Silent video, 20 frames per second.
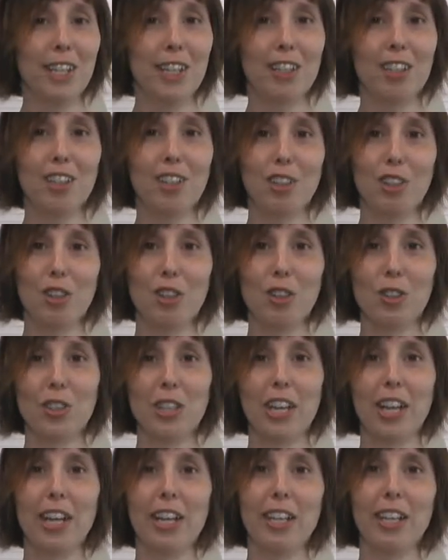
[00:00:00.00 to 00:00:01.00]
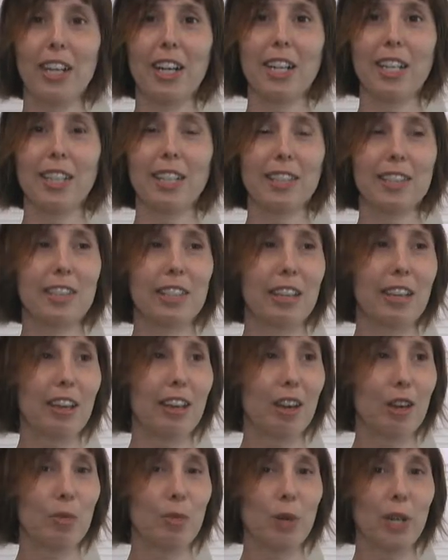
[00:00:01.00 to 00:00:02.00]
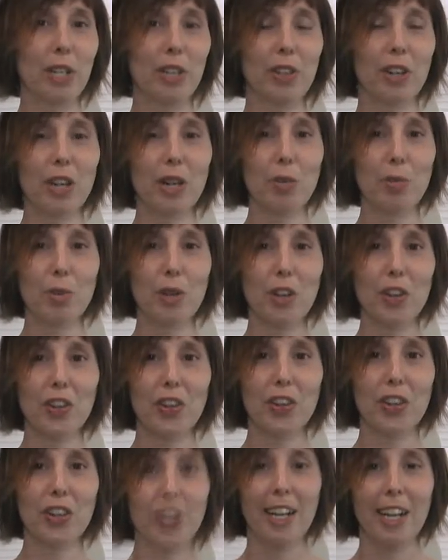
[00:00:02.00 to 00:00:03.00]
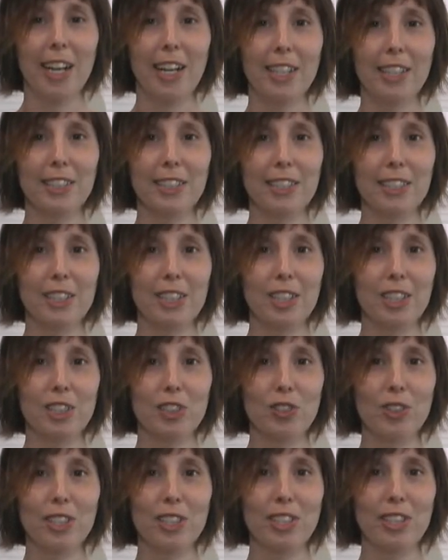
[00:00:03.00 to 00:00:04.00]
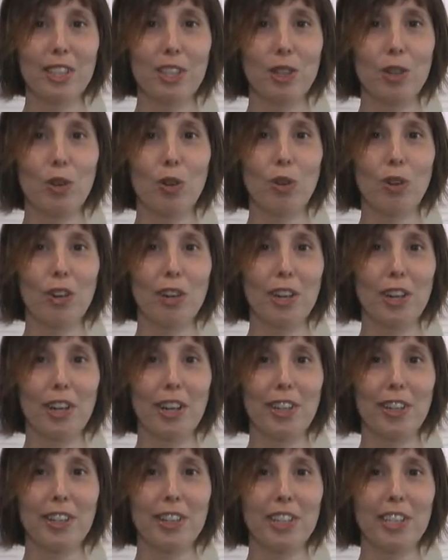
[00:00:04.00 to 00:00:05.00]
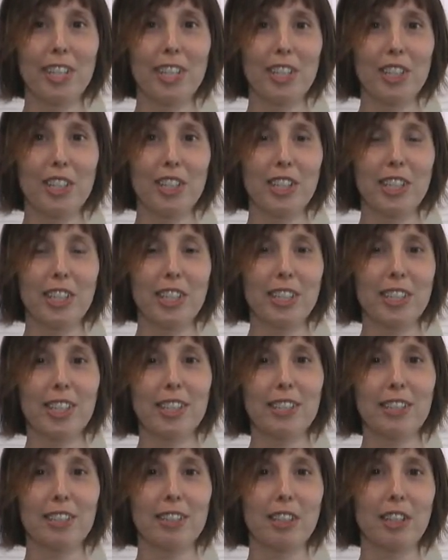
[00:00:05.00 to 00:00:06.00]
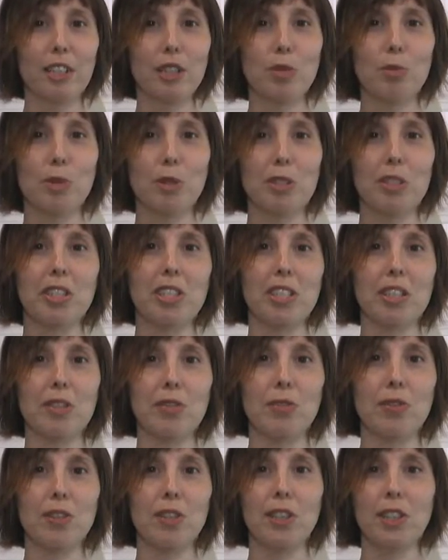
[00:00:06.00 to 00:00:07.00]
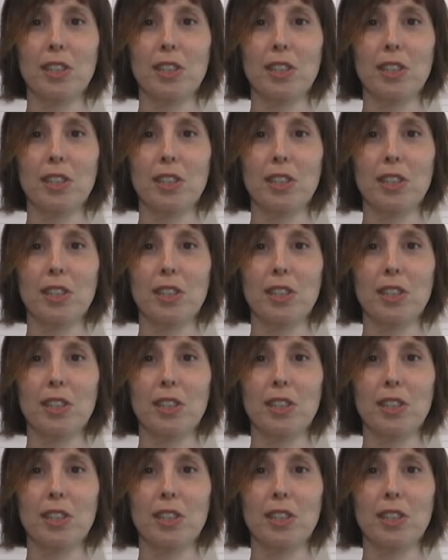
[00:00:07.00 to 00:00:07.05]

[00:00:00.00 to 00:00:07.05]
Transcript: You know, like I can say my grandmother has country decor in her kitchen and she has a duck motif.